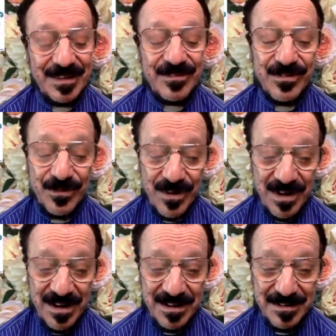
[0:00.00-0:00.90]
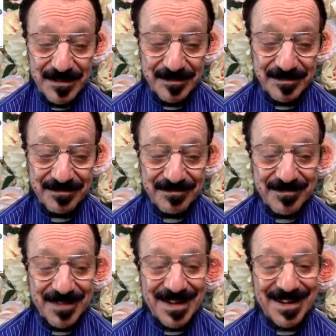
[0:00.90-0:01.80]
struck,
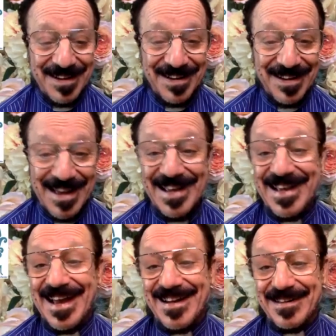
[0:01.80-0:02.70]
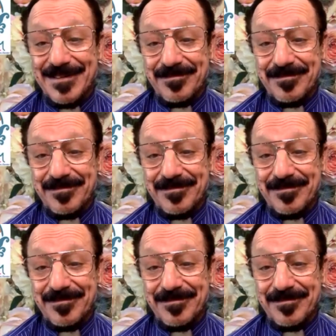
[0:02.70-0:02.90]
I got it.